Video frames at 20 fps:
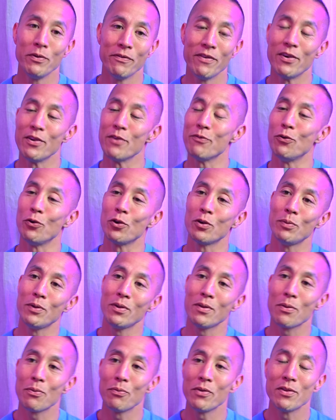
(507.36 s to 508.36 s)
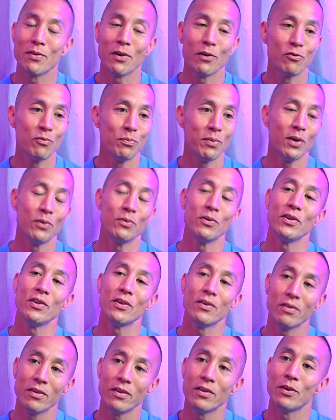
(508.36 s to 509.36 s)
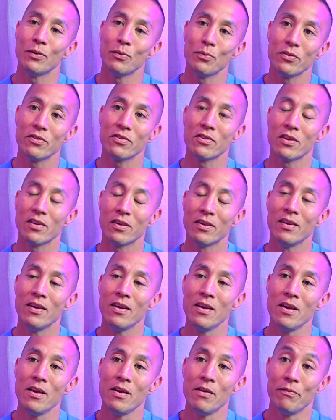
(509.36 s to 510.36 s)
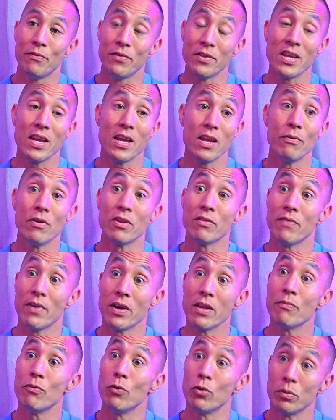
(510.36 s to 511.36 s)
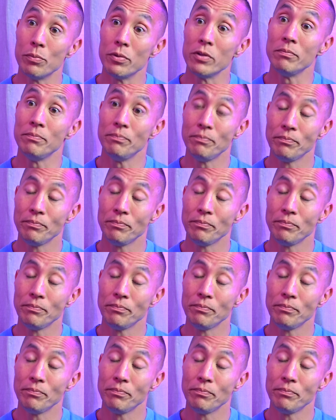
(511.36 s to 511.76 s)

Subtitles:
very affordable, £3,000 a year, it's for the area, it's very affordable.